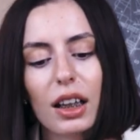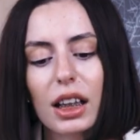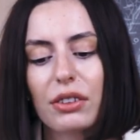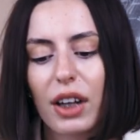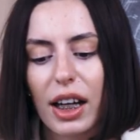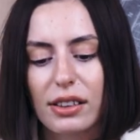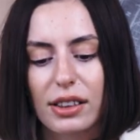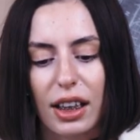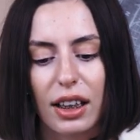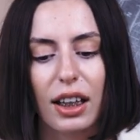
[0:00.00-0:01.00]
the
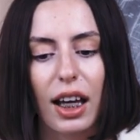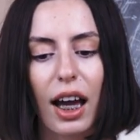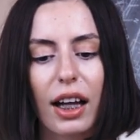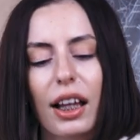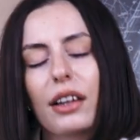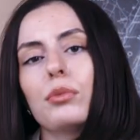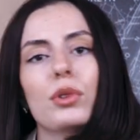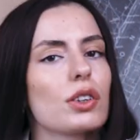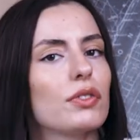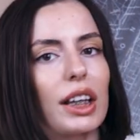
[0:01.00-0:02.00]
rising. And in
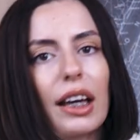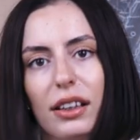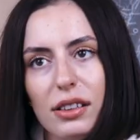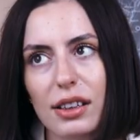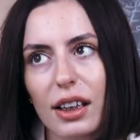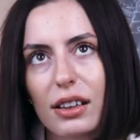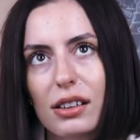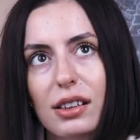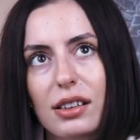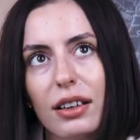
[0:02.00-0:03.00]
most of the
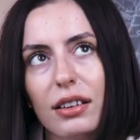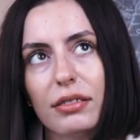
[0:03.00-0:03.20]
cases,